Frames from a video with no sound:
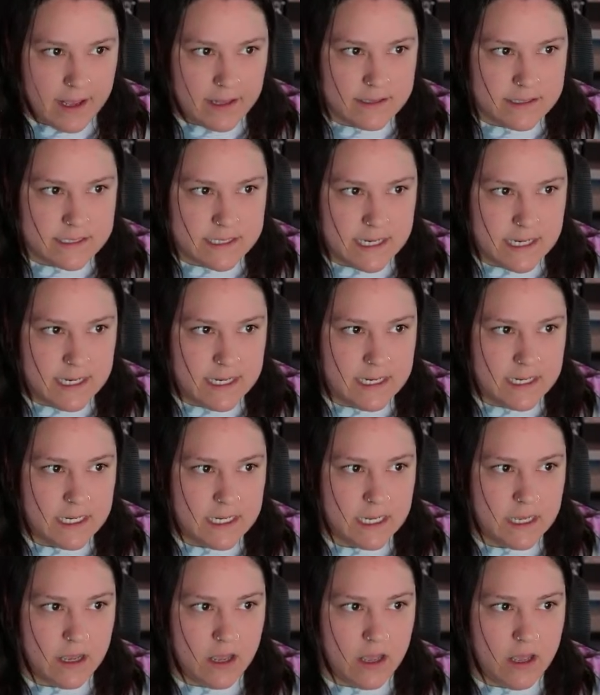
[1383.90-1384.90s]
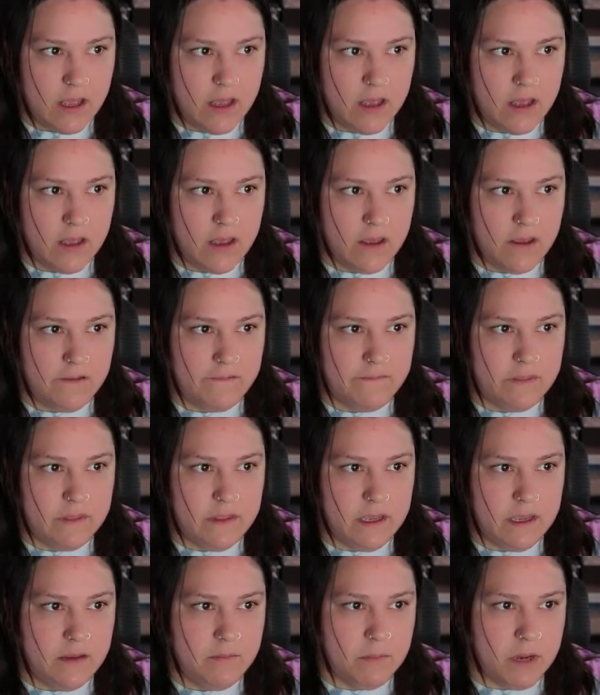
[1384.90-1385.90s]
scene of
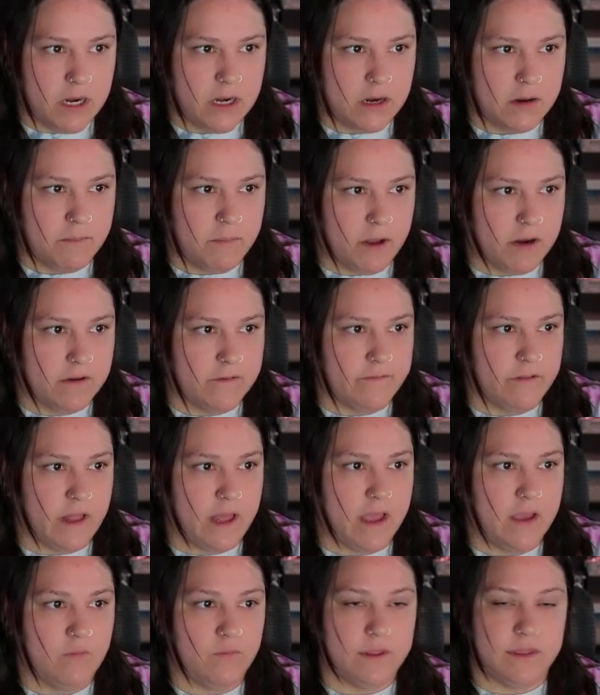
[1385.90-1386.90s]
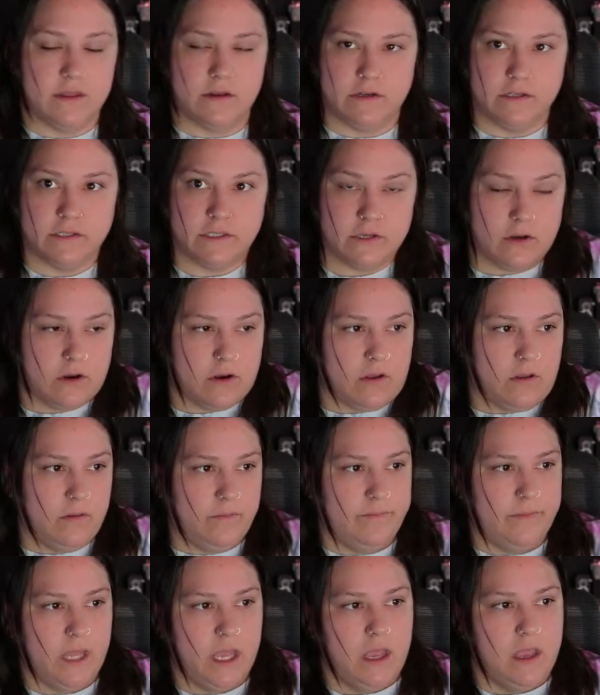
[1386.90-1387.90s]
the monarch butterfly within a circle,
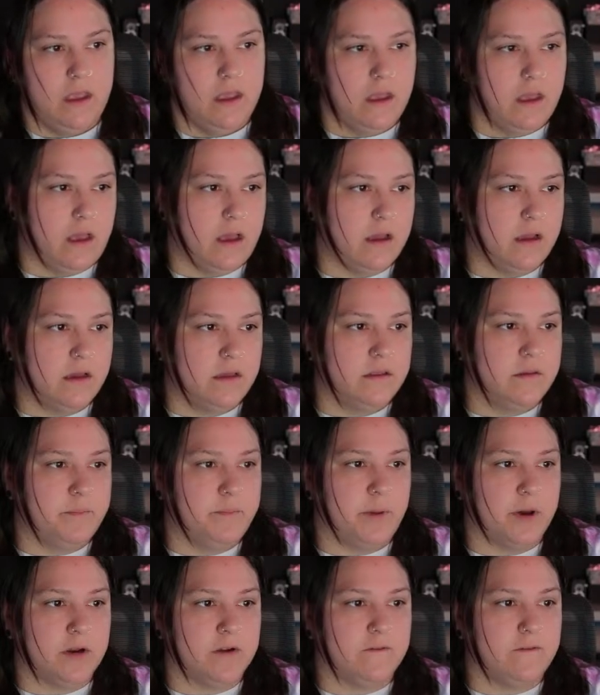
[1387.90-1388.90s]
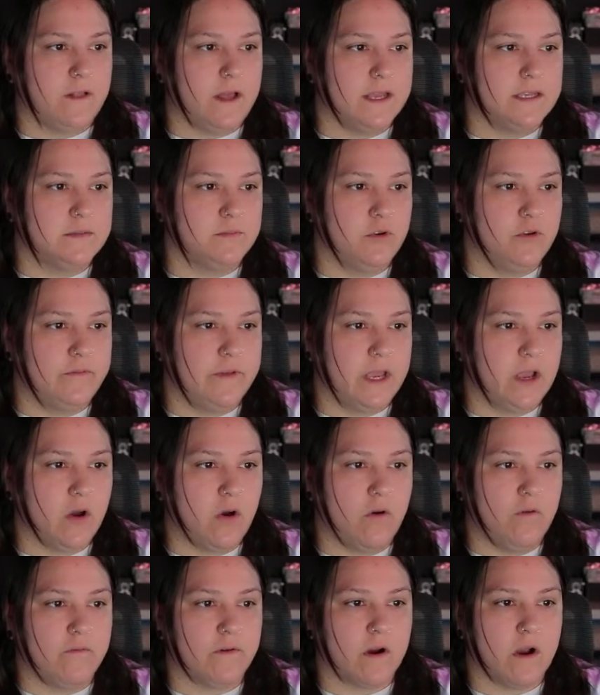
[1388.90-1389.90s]
the butterflies moving
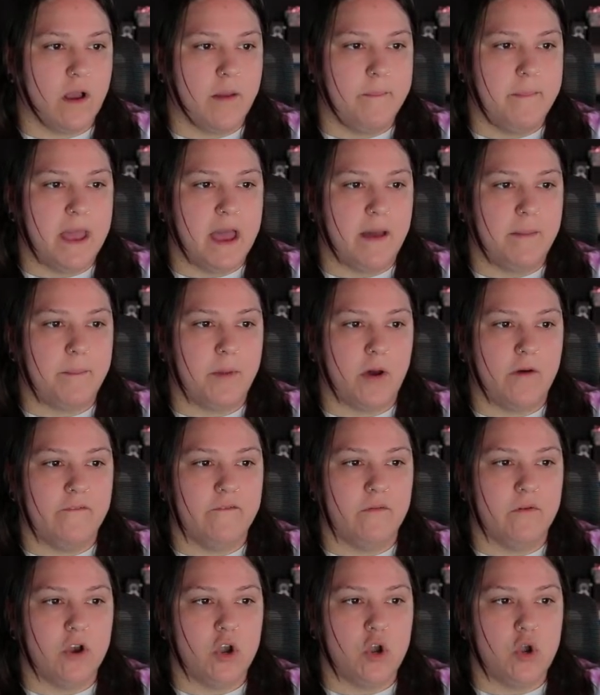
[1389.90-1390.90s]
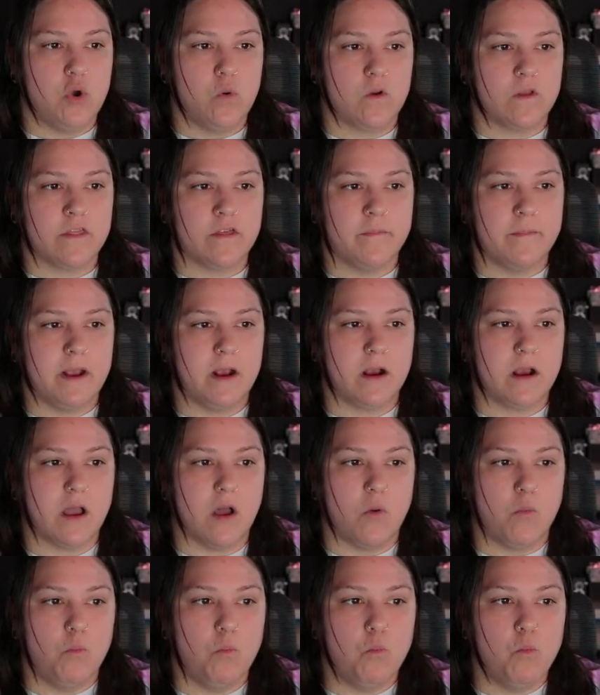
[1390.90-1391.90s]
over a map of North America
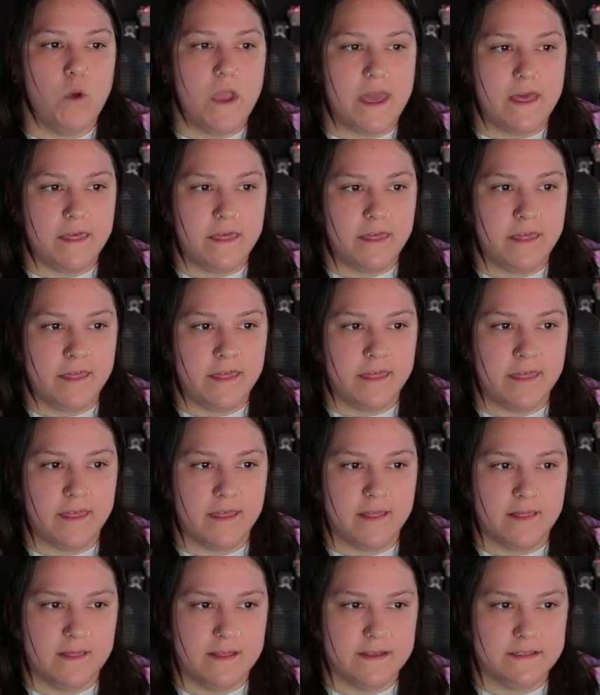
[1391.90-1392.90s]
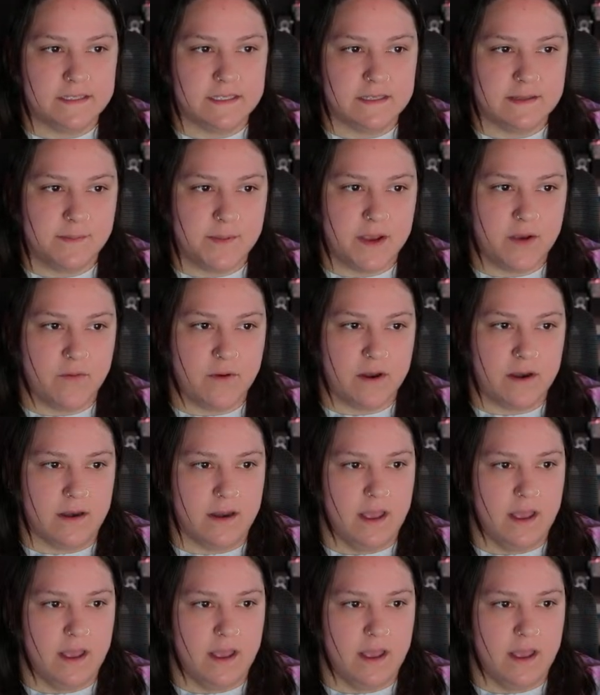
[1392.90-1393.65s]
with, this is a big one,